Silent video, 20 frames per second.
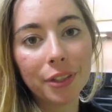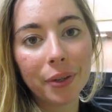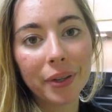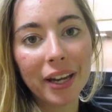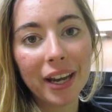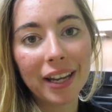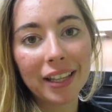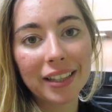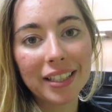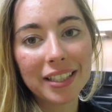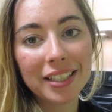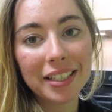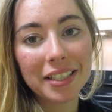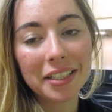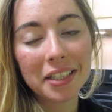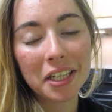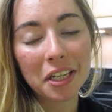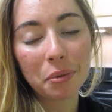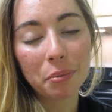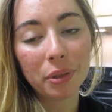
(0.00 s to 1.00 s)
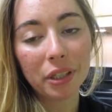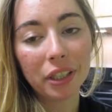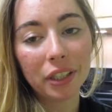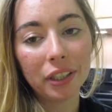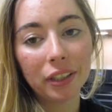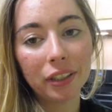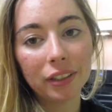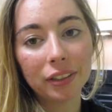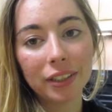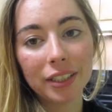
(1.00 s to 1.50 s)
So yeah, this
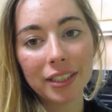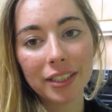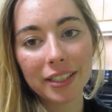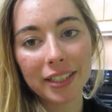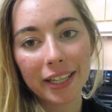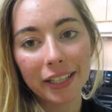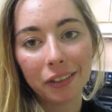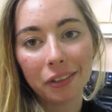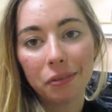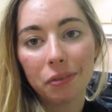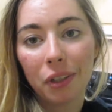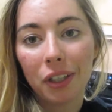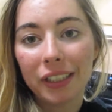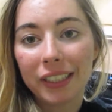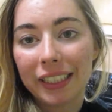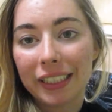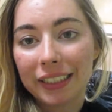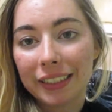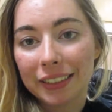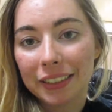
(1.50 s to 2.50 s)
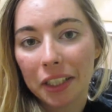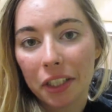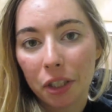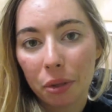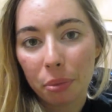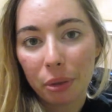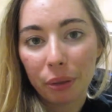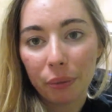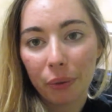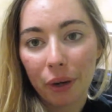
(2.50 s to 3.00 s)
daily vlogging is
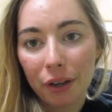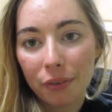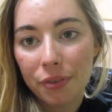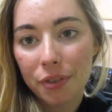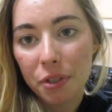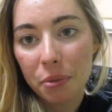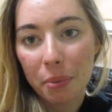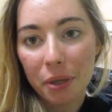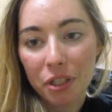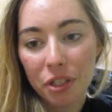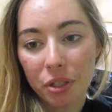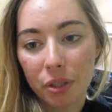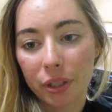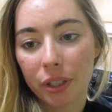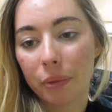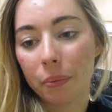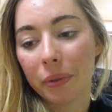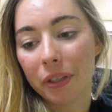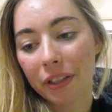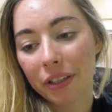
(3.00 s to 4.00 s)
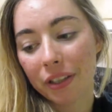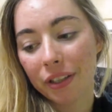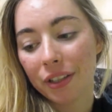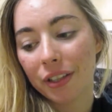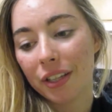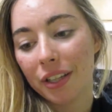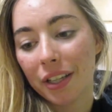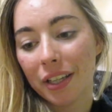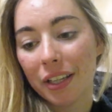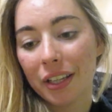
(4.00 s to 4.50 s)
gonna be rough, especially with
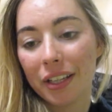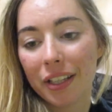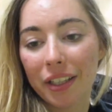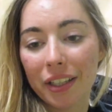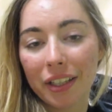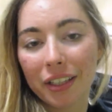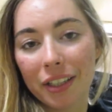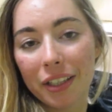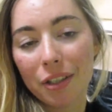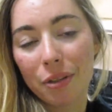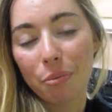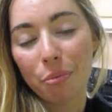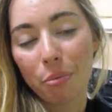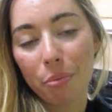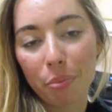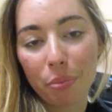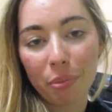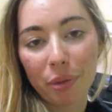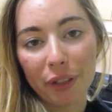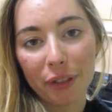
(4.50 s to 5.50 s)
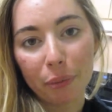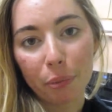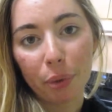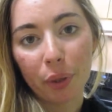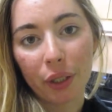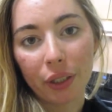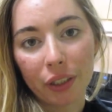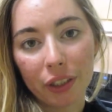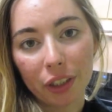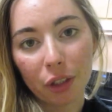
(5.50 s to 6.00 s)
being
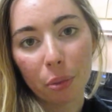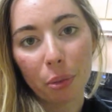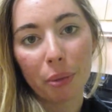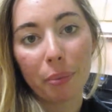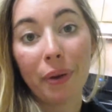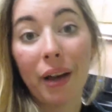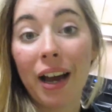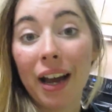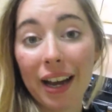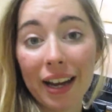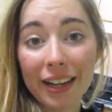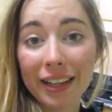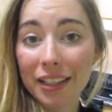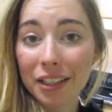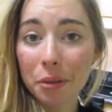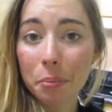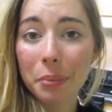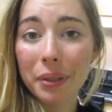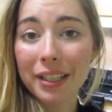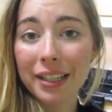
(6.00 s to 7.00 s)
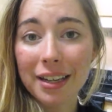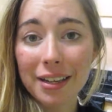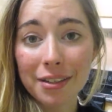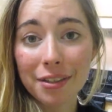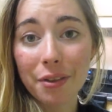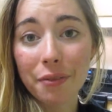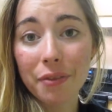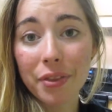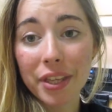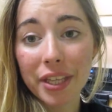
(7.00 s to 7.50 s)
put a little bit behind
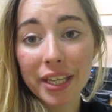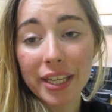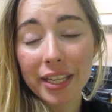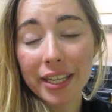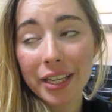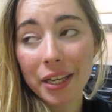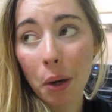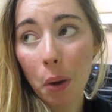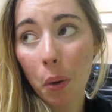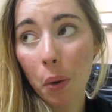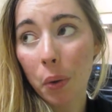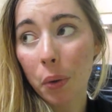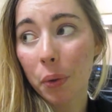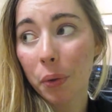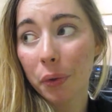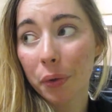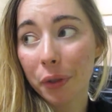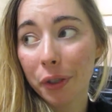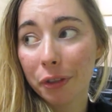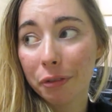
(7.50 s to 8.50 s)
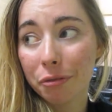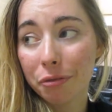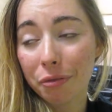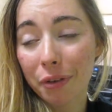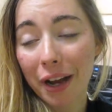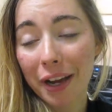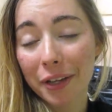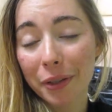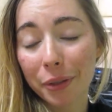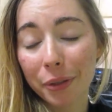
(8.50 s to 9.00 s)
because of the whole
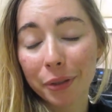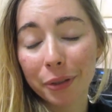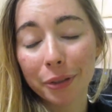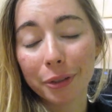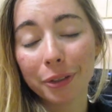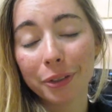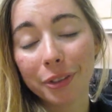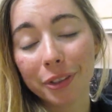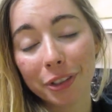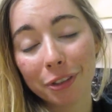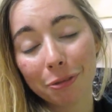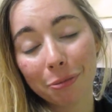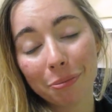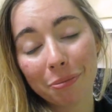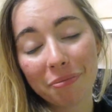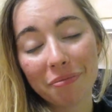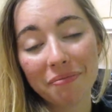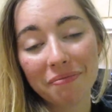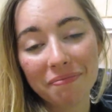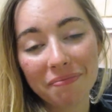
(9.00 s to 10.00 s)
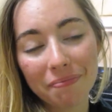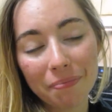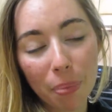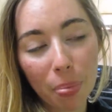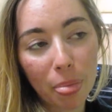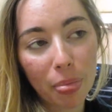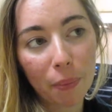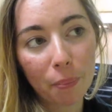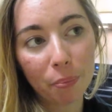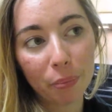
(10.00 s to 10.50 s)
files
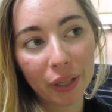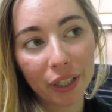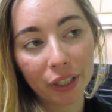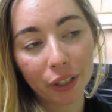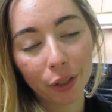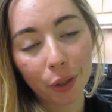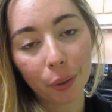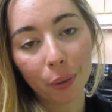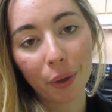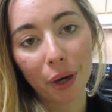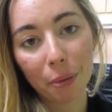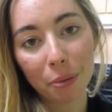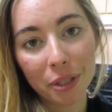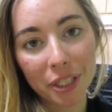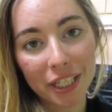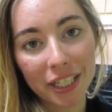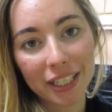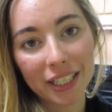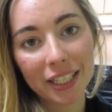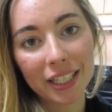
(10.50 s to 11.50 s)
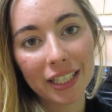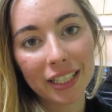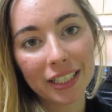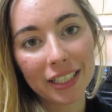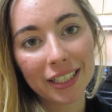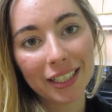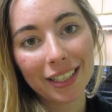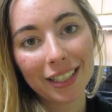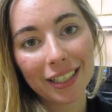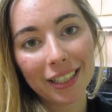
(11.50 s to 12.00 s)
being corrupted
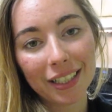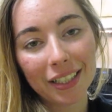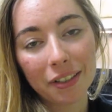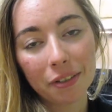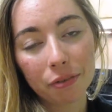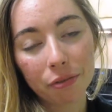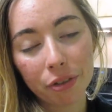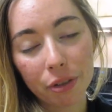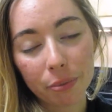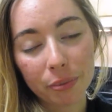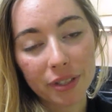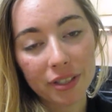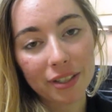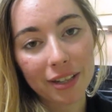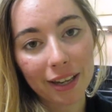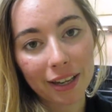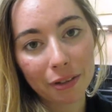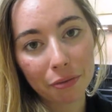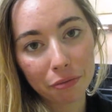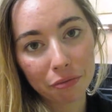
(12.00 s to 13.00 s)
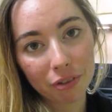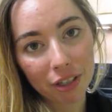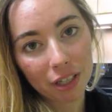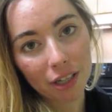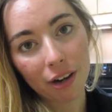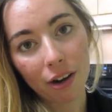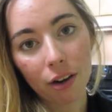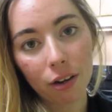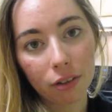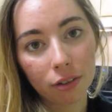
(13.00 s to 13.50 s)
from the second
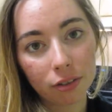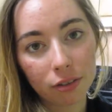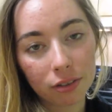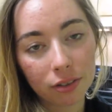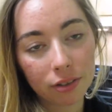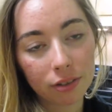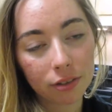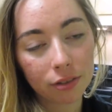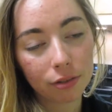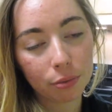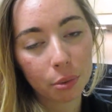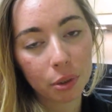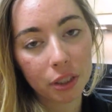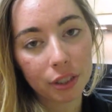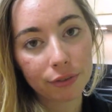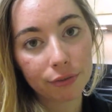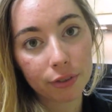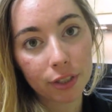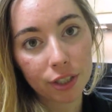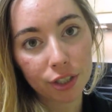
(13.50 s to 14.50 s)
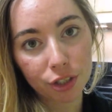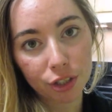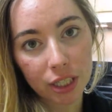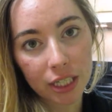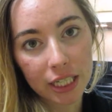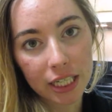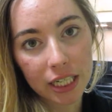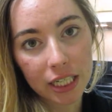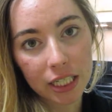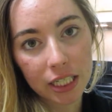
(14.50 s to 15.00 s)
video. It's really
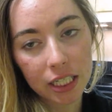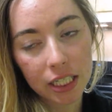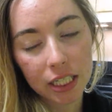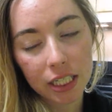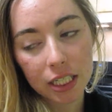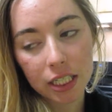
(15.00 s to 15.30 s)
frustrating.